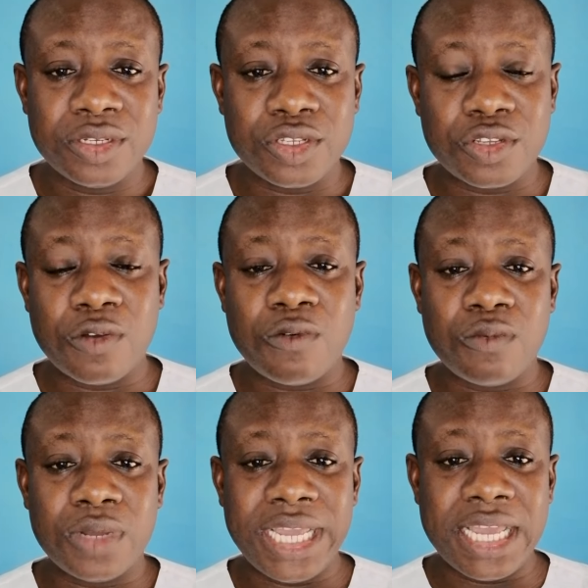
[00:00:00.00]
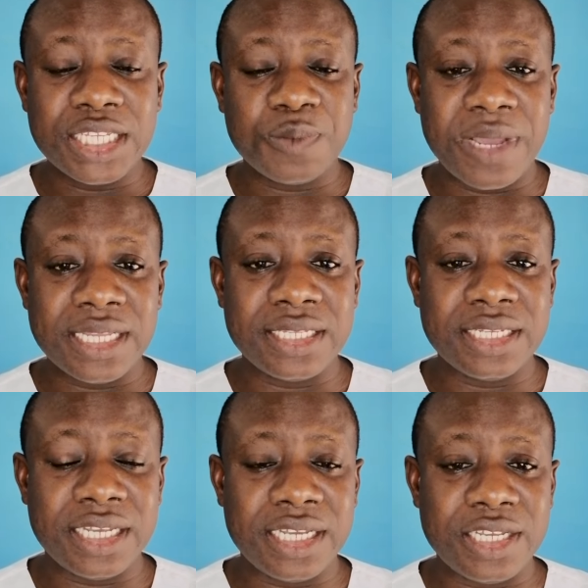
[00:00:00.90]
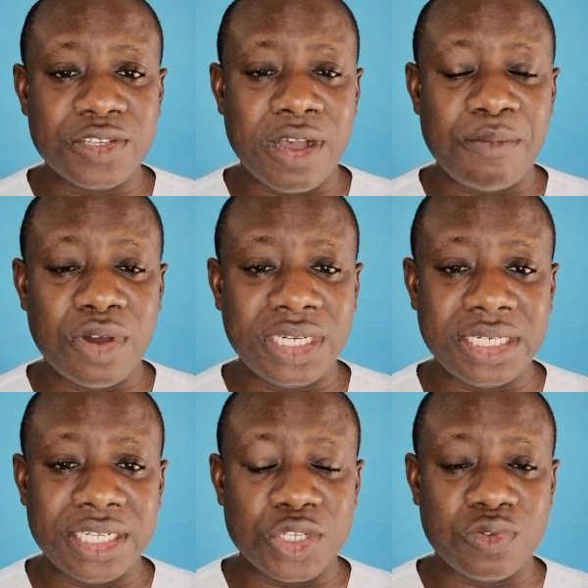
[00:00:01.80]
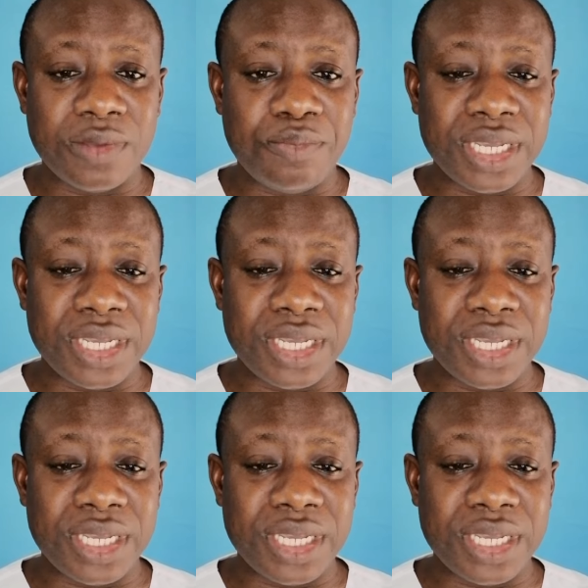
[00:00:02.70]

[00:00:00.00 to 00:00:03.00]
so A spends his or her money this way,